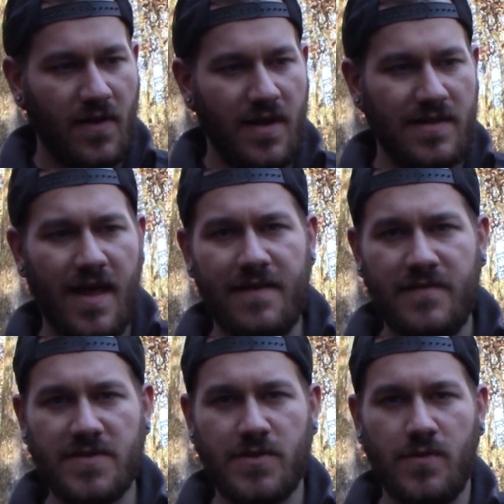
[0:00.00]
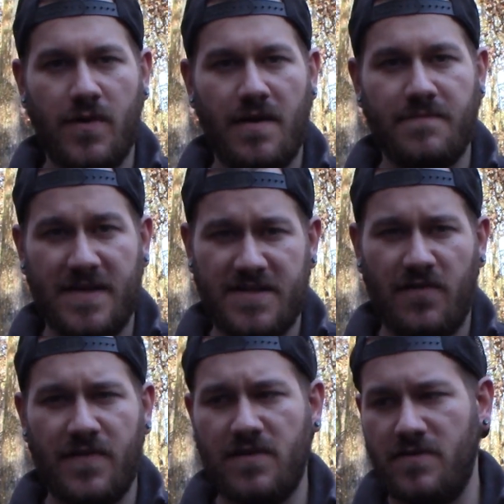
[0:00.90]
a lot of us grew up,
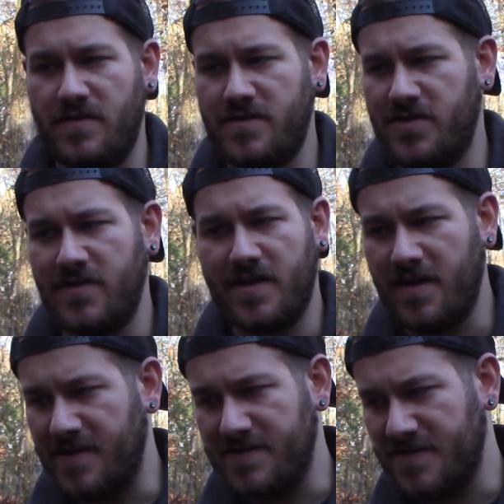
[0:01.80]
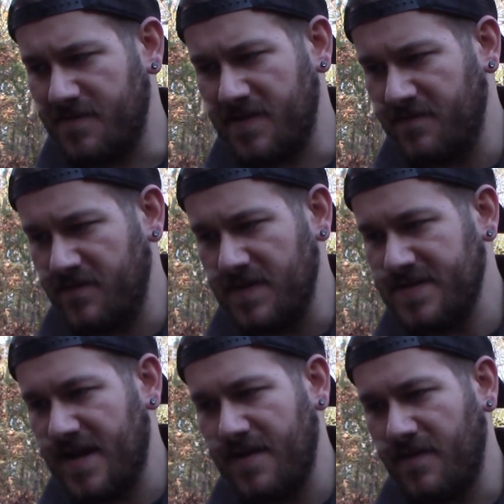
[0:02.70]
myself included, shooting guns. I mean, from the
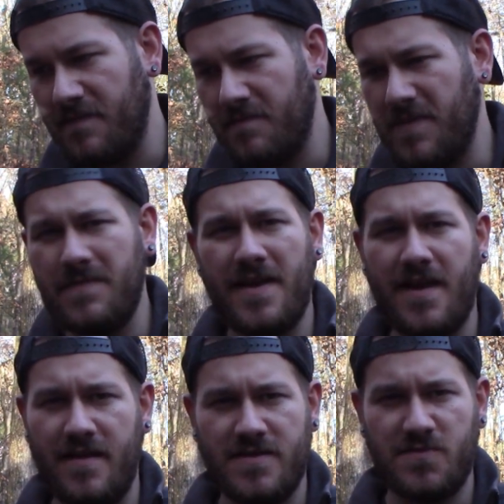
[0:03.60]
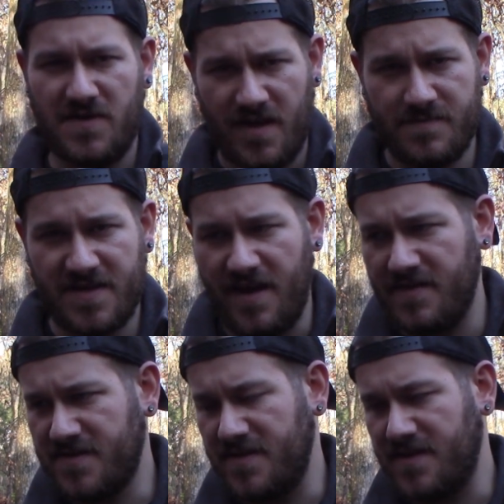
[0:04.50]
time of BB guns with Cub
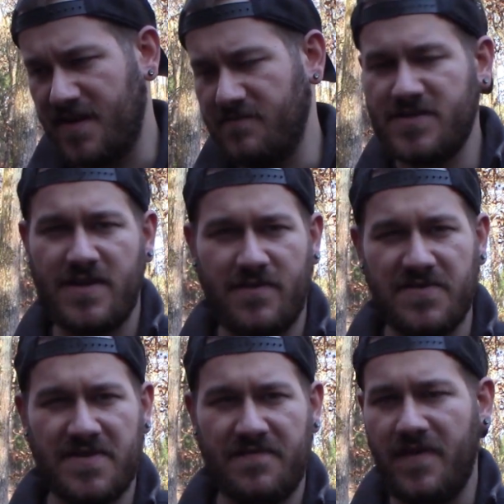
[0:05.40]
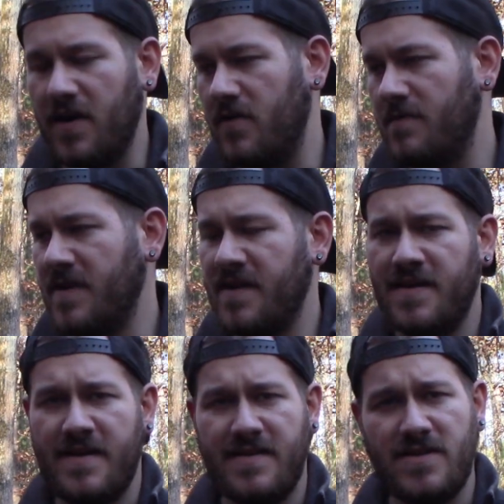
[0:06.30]
Scouts, and then, which I know isn't a firearm,
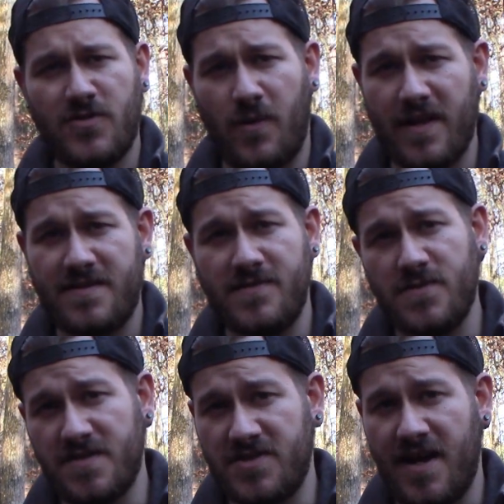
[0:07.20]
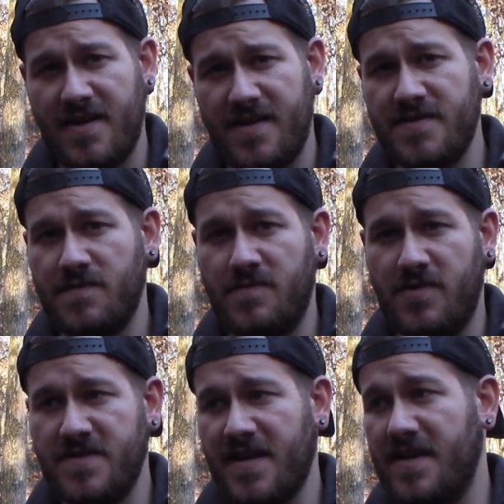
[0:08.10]
and then 22s and shotguns with
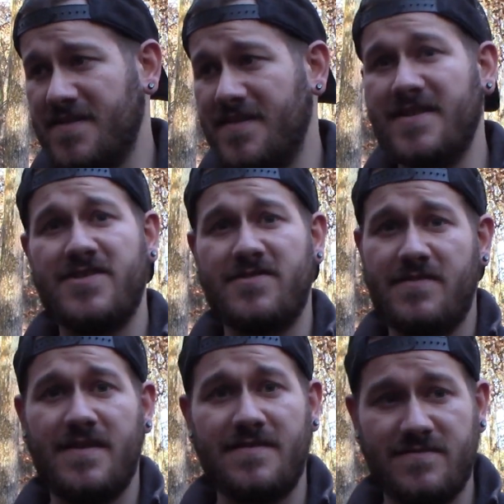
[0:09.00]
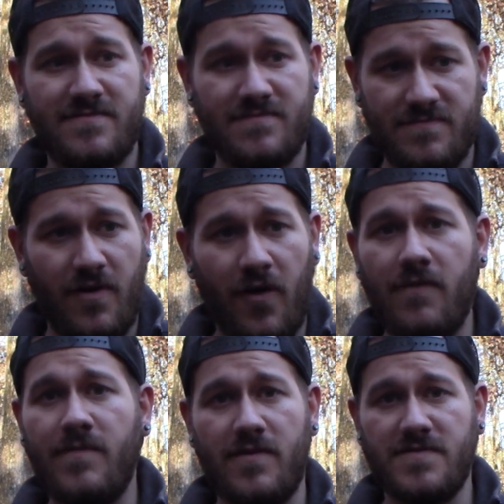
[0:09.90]
Boy Scouts, and then shooting
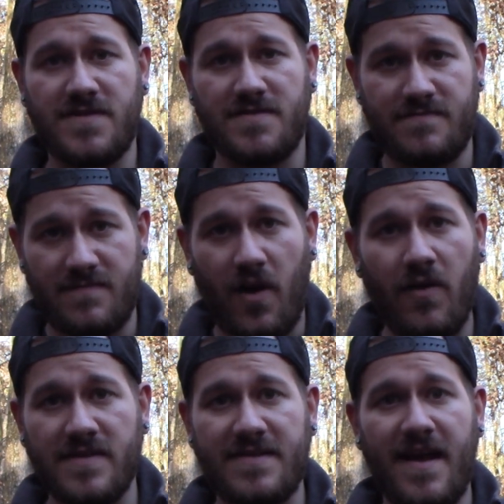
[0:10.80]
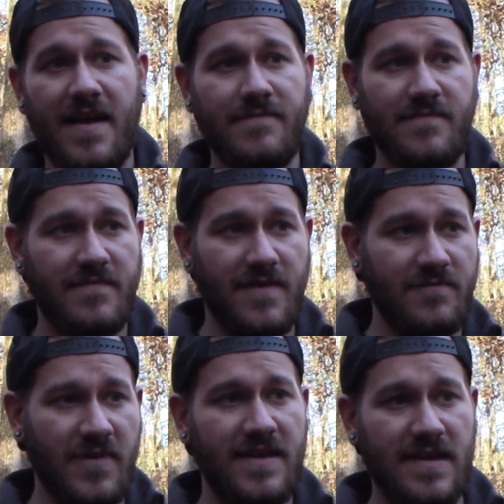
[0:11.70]
almost all the time
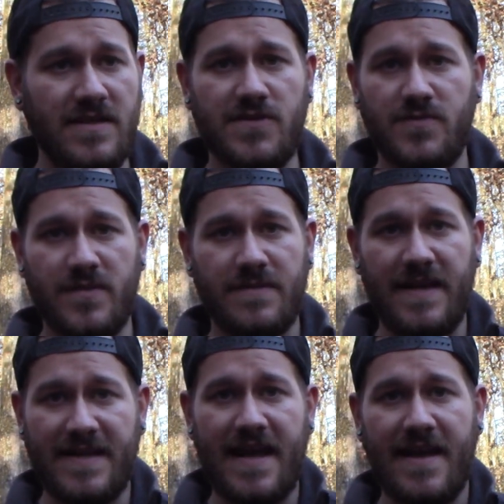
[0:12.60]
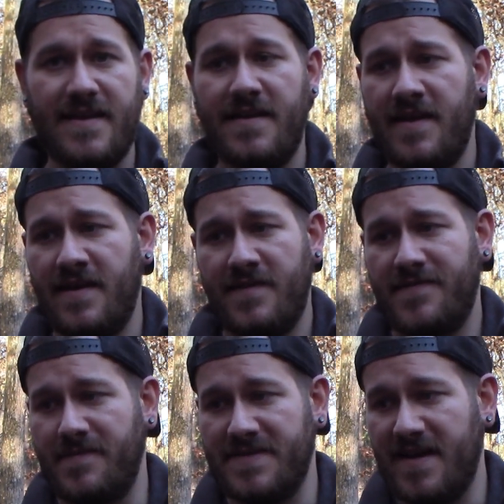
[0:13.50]
on weekends with my dad
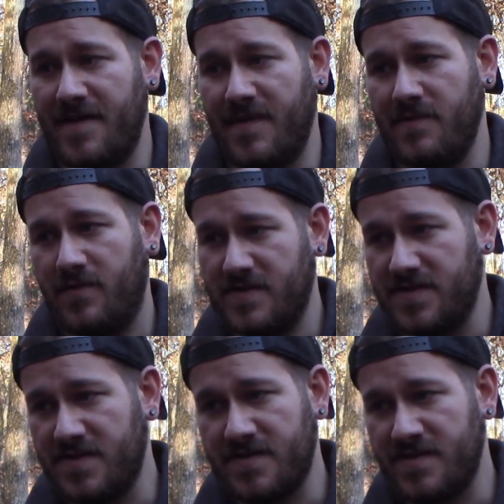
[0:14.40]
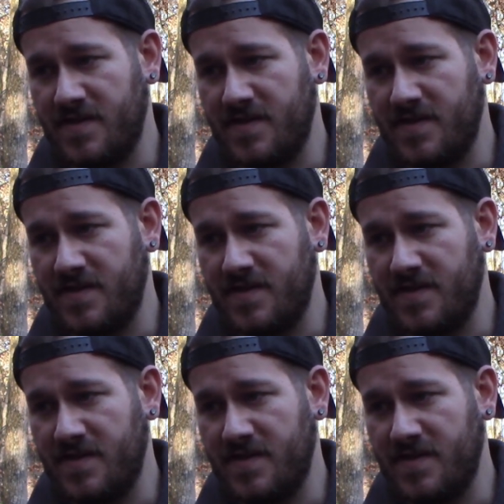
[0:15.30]
from the time I was